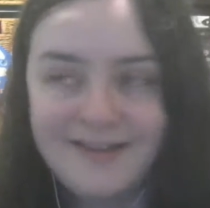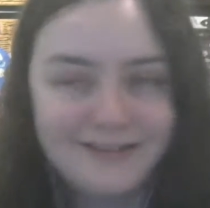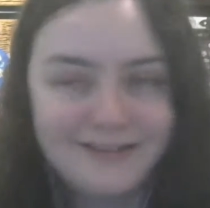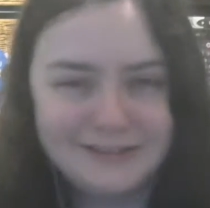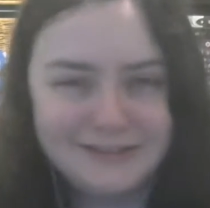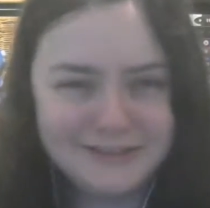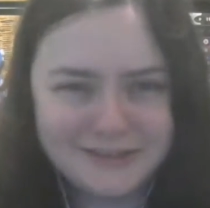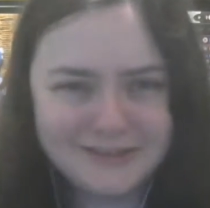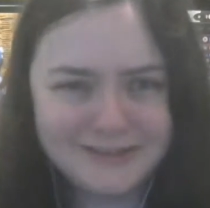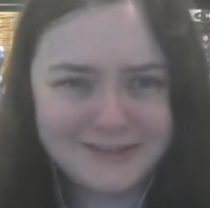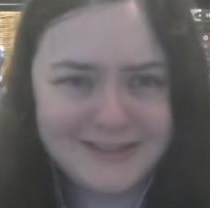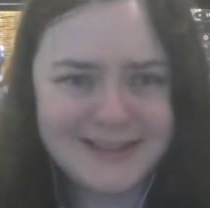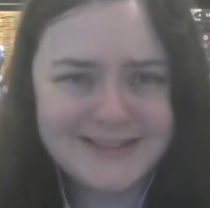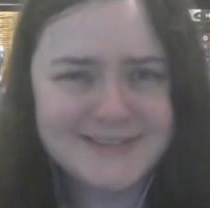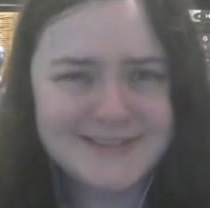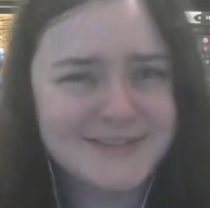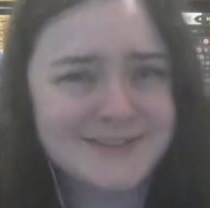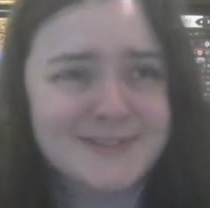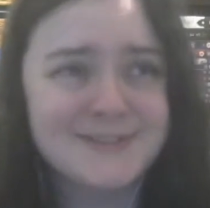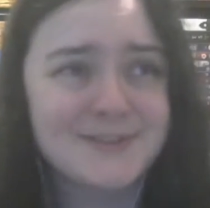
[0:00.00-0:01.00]
Oh,
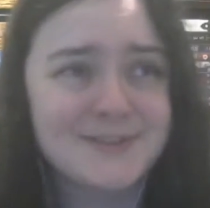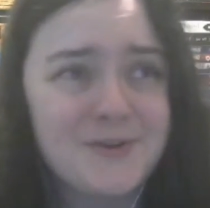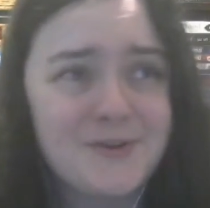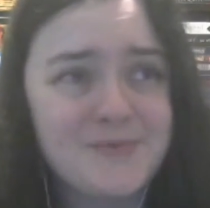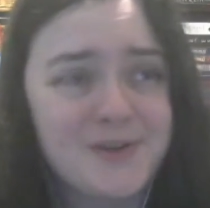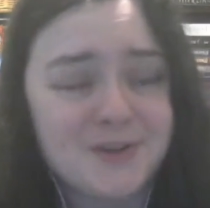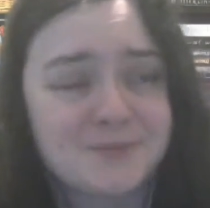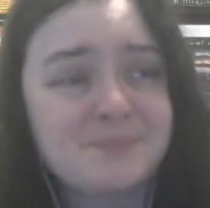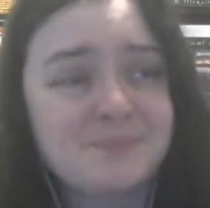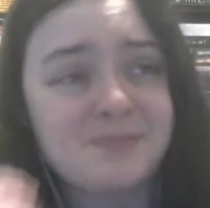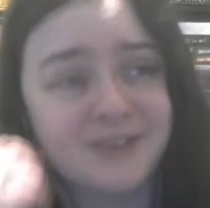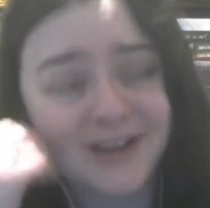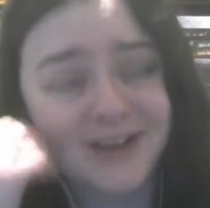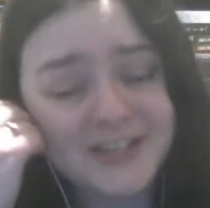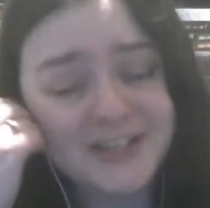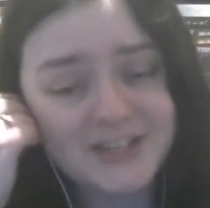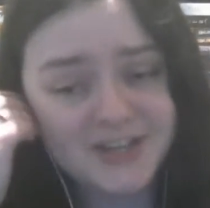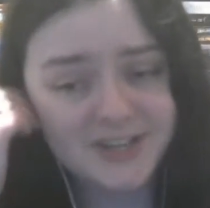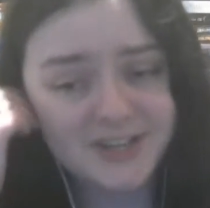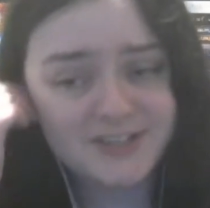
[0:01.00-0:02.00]
that's just so much
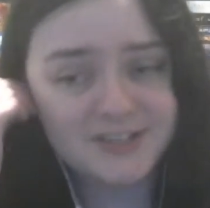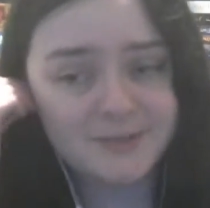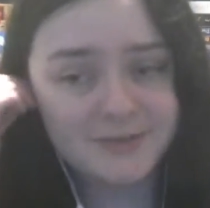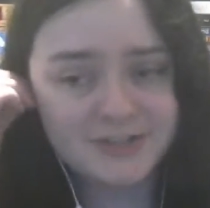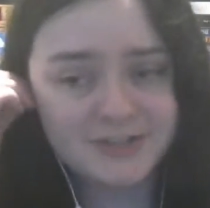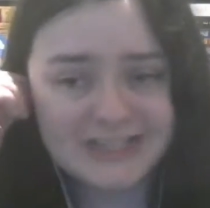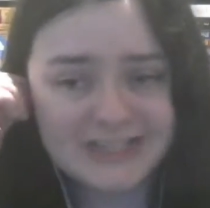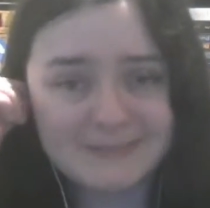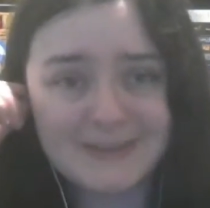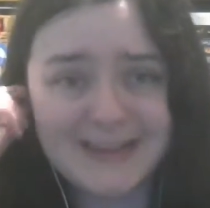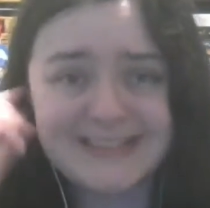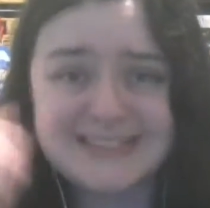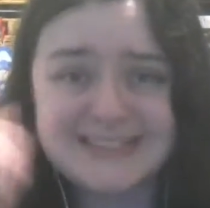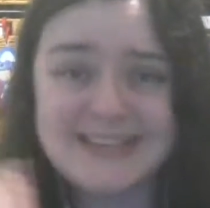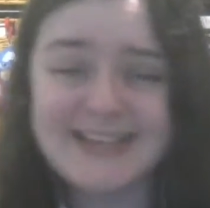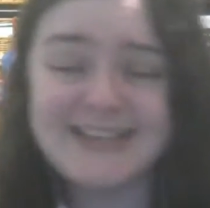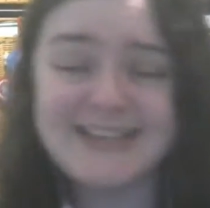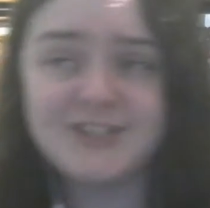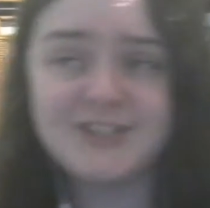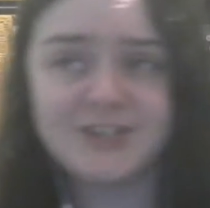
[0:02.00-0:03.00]
pressure, so much
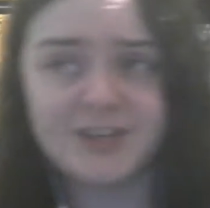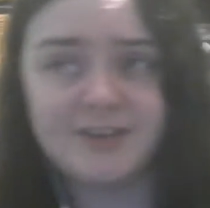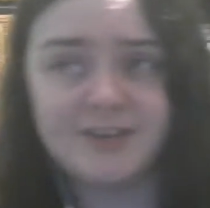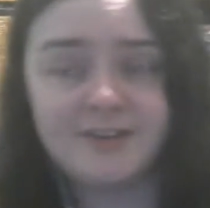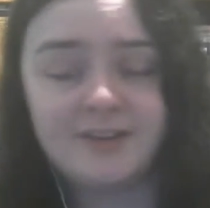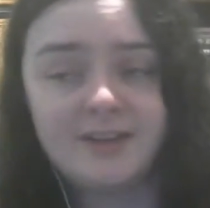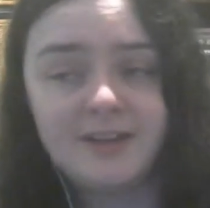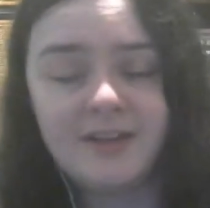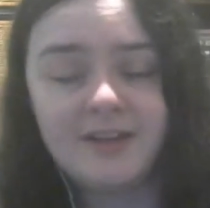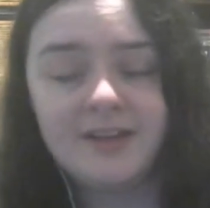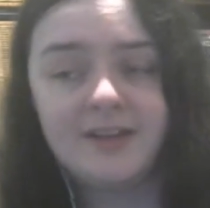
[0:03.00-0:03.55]
expectation.